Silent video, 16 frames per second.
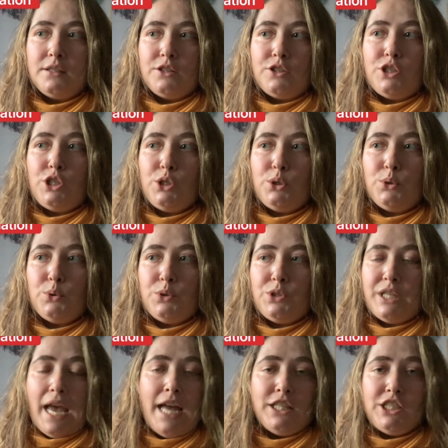to
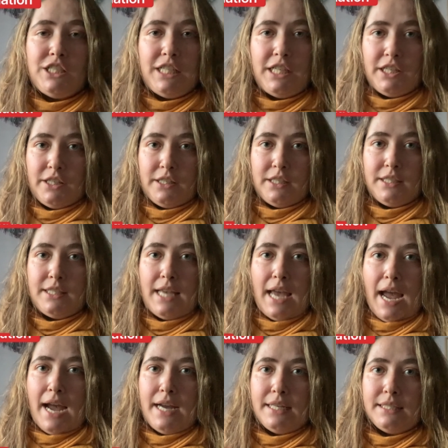Sagittarius
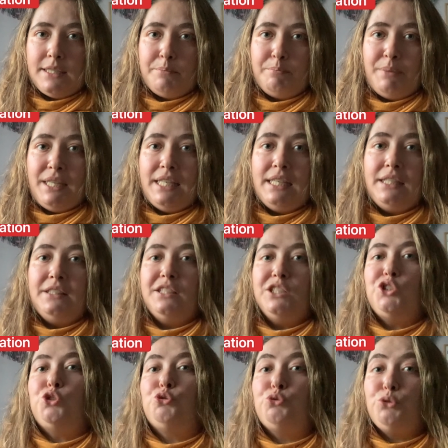as being the
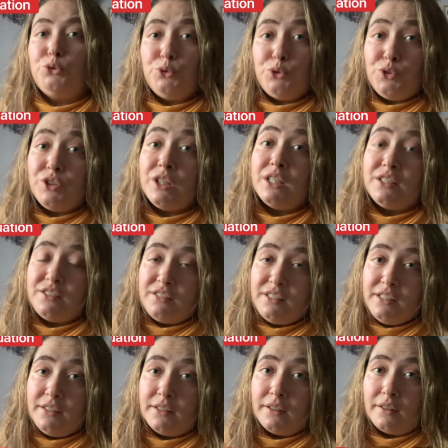truth
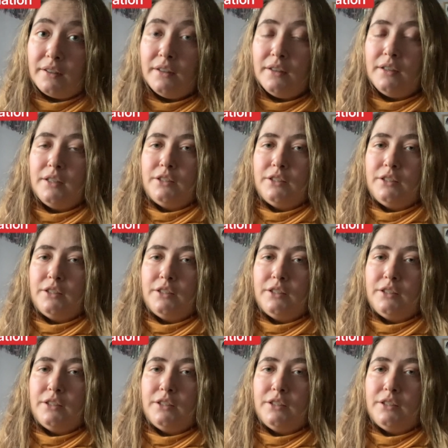seeker.